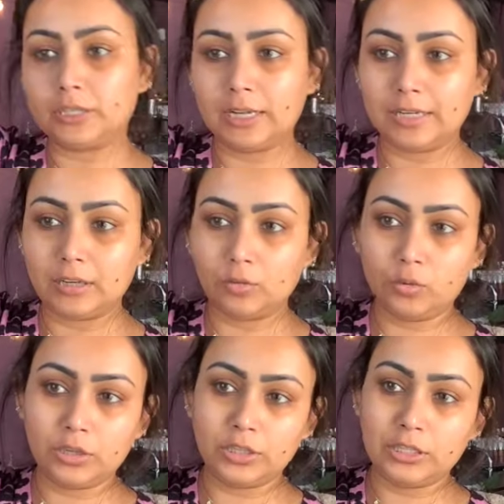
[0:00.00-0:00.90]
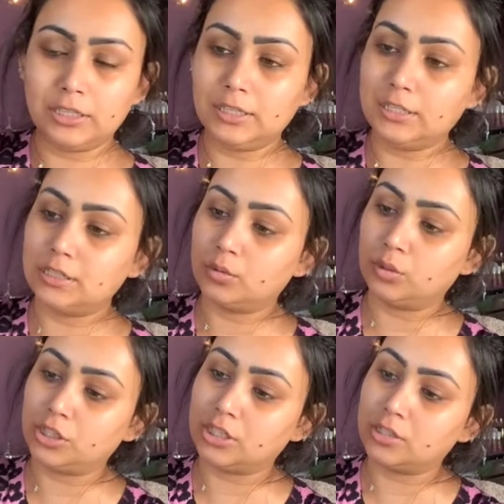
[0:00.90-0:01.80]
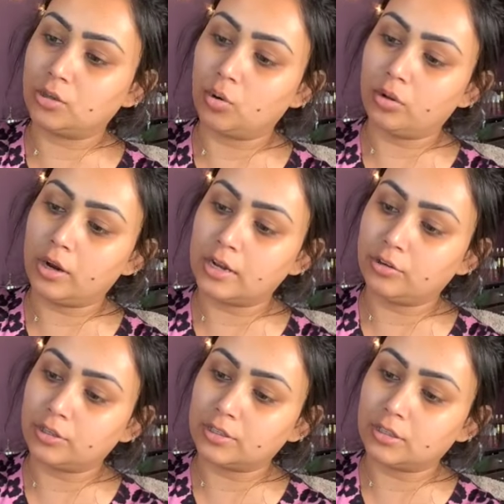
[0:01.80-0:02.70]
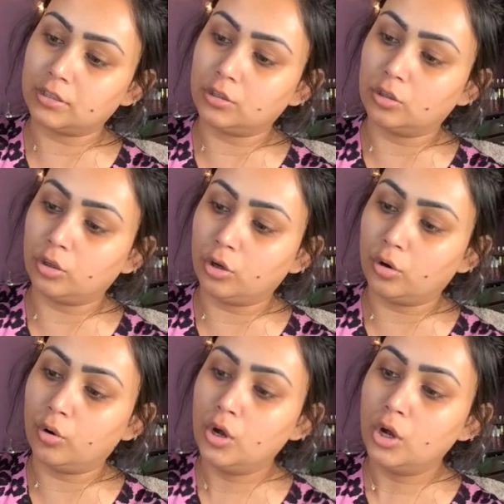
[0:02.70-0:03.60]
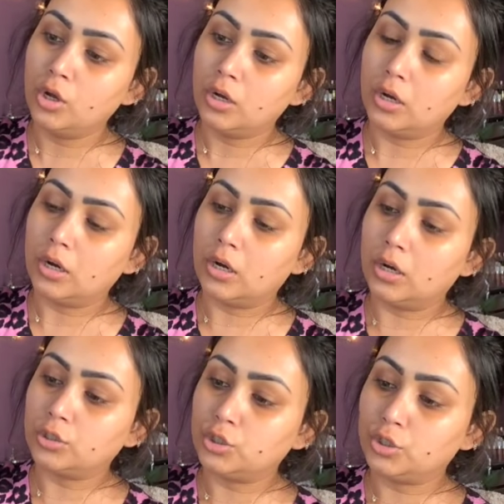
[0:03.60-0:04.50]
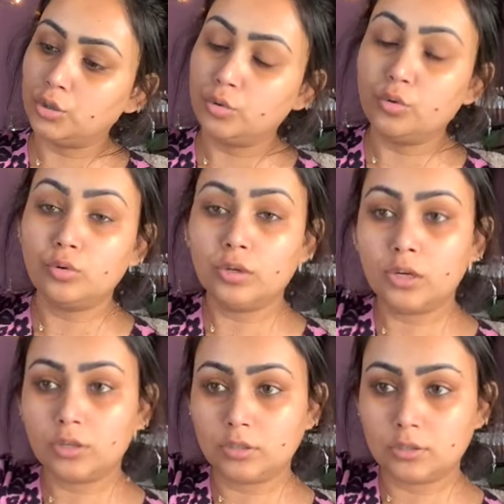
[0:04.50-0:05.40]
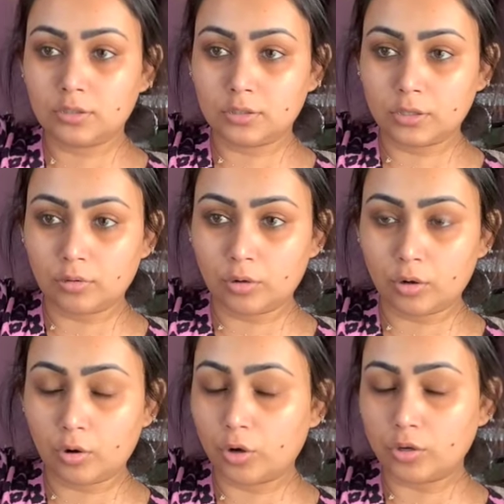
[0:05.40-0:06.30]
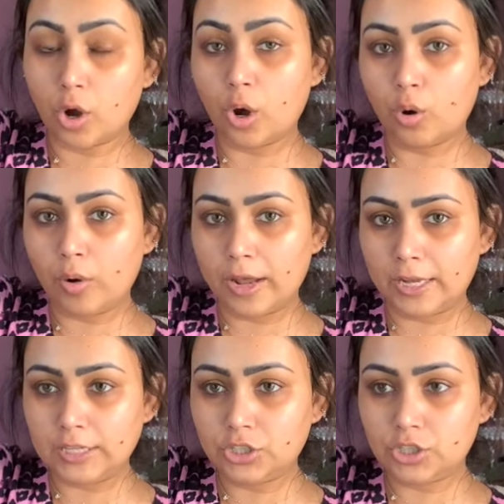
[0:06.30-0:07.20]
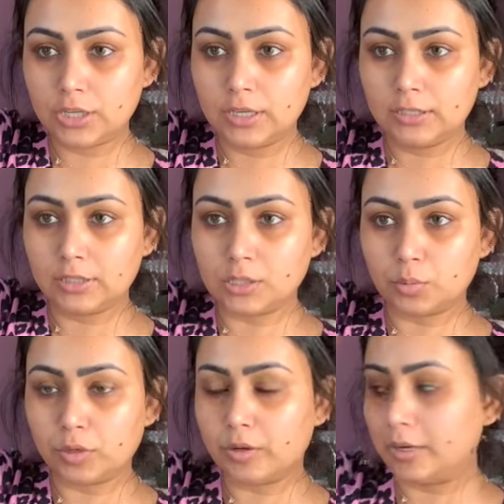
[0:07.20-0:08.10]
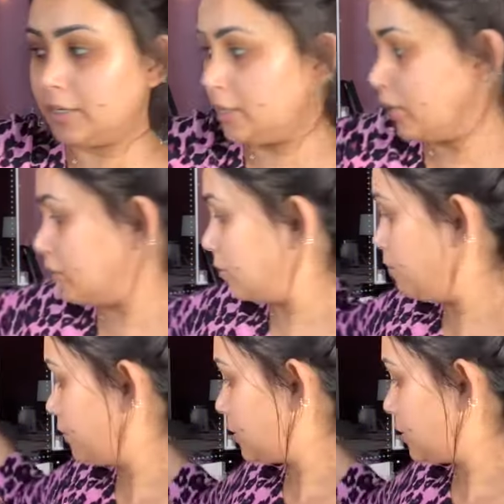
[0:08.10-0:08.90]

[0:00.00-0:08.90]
like one of these, which is Ole Henriksen Glow 20 or OH, this one right here.